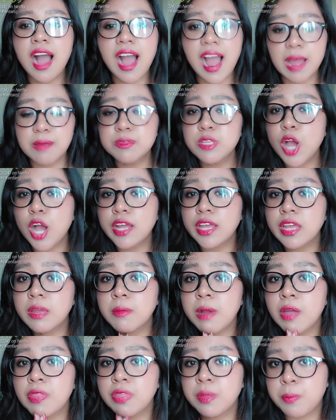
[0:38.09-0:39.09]
I'm talking
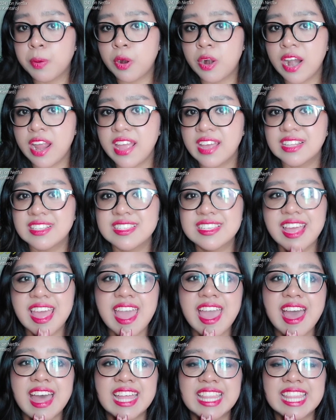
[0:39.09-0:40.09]
about the parades,
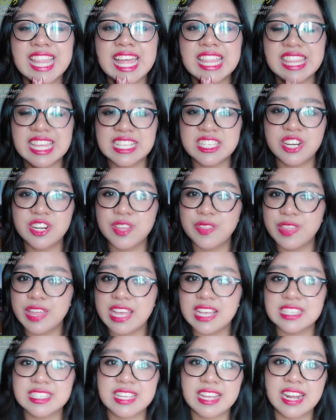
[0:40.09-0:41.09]
and these are the
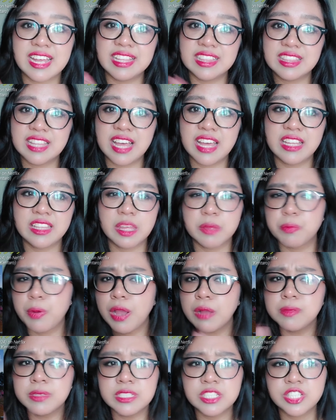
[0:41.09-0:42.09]
things that I like, and
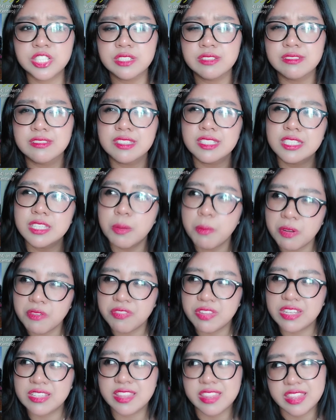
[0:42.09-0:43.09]
probably some
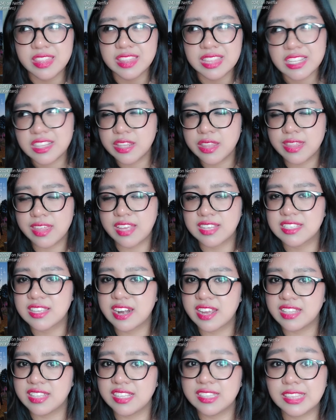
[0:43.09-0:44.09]
of the little things
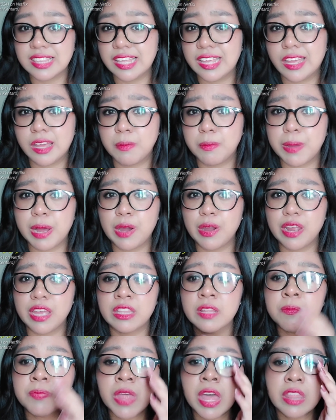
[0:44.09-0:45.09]
that I didn't like about
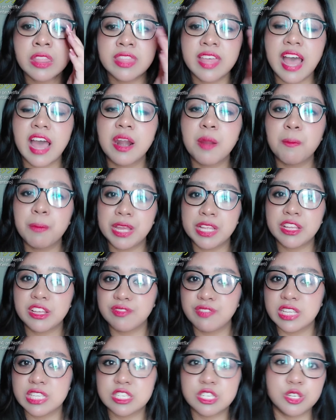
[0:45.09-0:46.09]
it that might
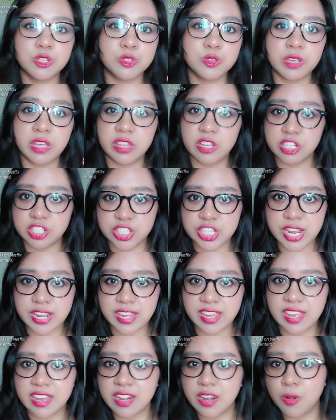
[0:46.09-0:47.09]
convince you to either
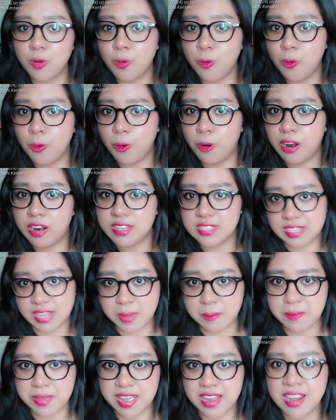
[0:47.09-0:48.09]
check it or
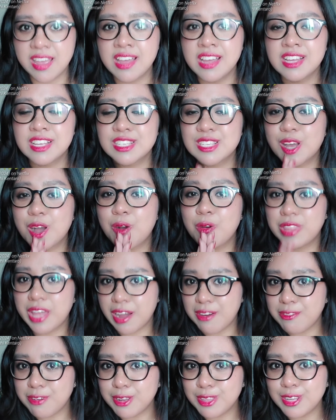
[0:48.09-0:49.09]
skip it. So
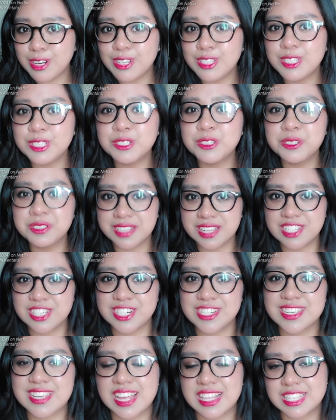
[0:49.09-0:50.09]
without further ado,
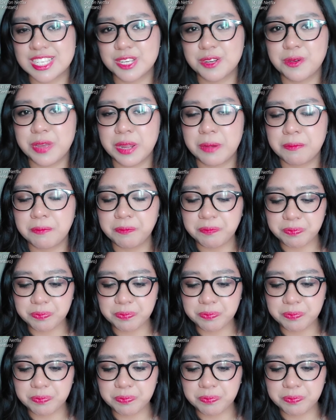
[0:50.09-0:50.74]
let's just get to it.